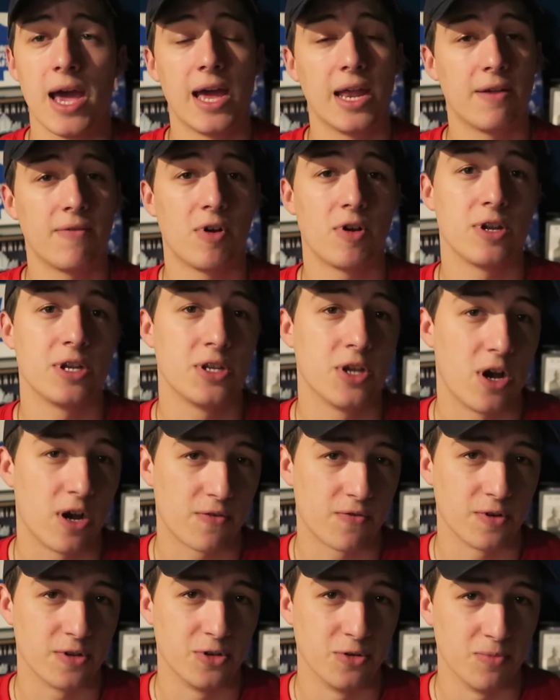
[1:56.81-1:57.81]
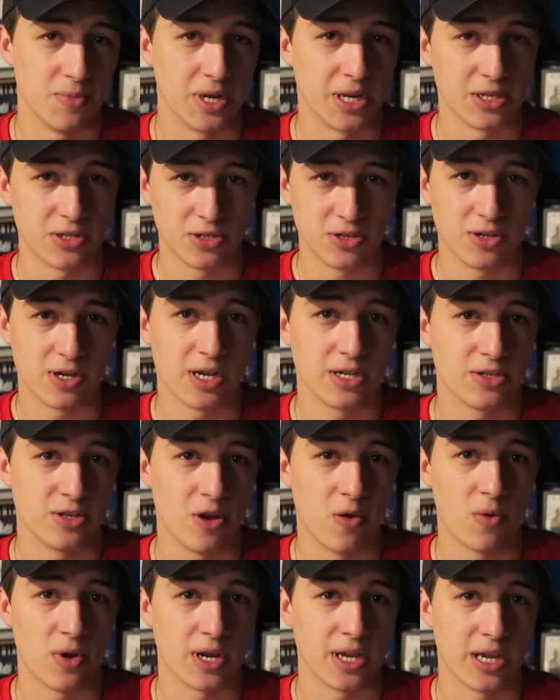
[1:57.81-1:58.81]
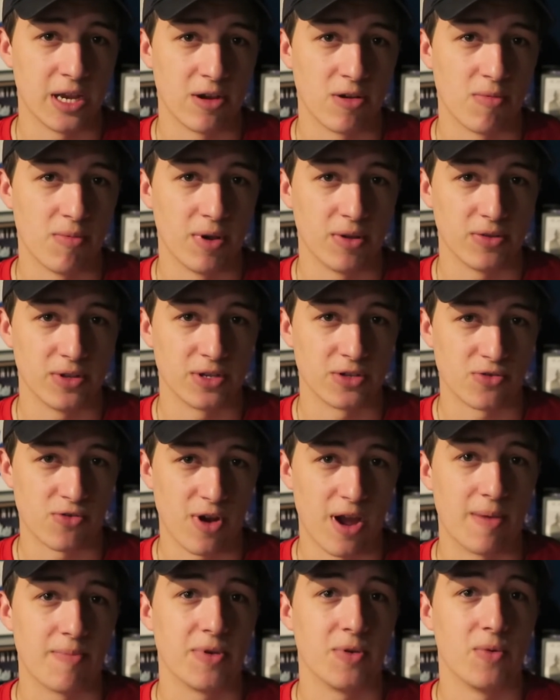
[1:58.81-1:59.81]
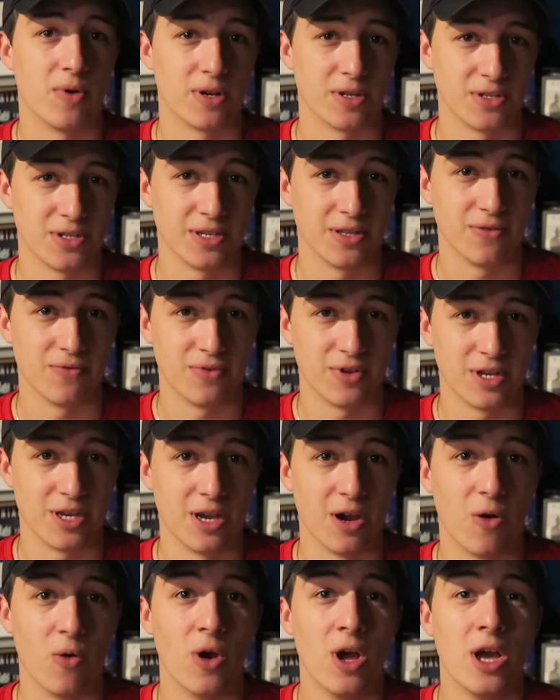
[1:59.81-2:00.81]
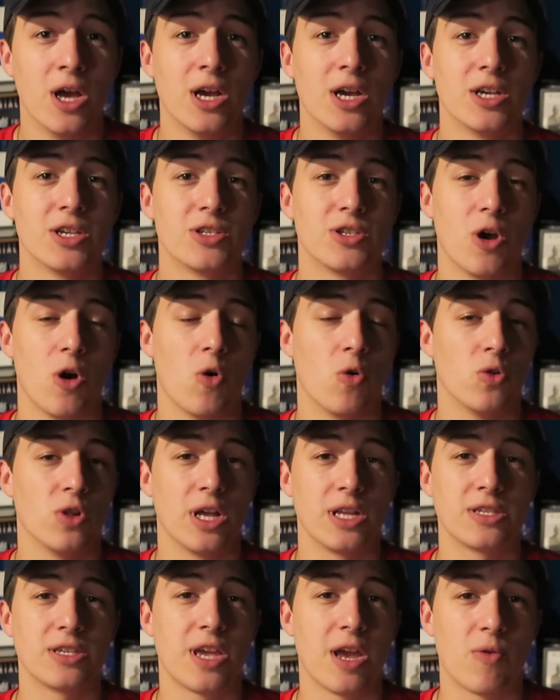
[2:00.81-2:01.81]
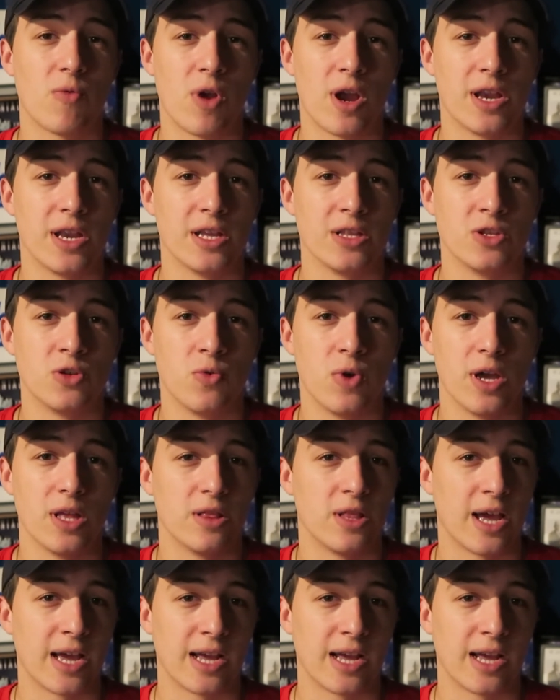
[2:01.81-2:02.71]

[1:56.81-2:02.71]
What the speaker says: And I've already talked for 2 minutes, so you guys don't want to hear about this crap. You want to see the video. So let's get right into it.